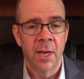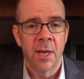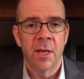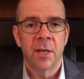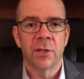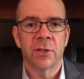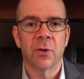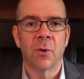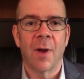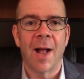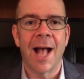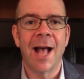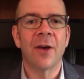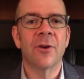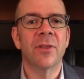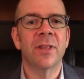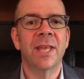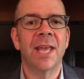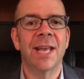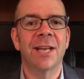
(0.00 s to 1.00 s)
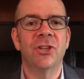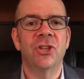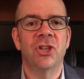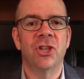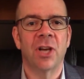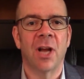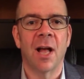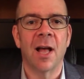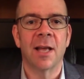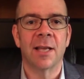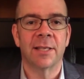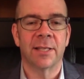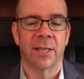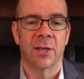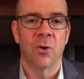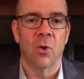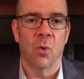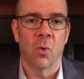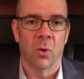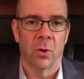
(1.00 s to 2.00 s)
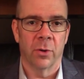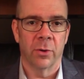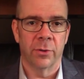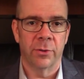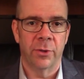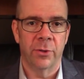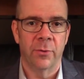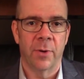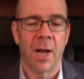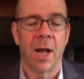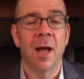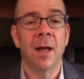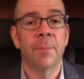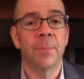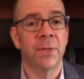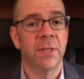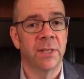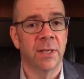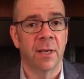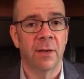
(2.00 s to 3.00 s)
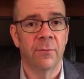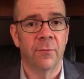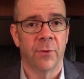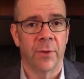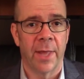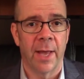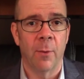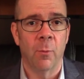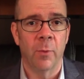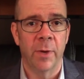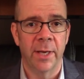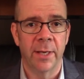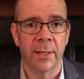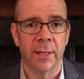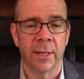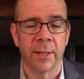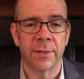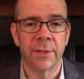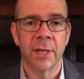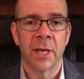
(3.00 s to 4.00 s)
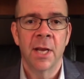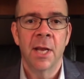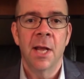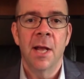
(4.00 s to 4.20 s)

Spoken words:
So how do they adjust in order to compensate for that weakness?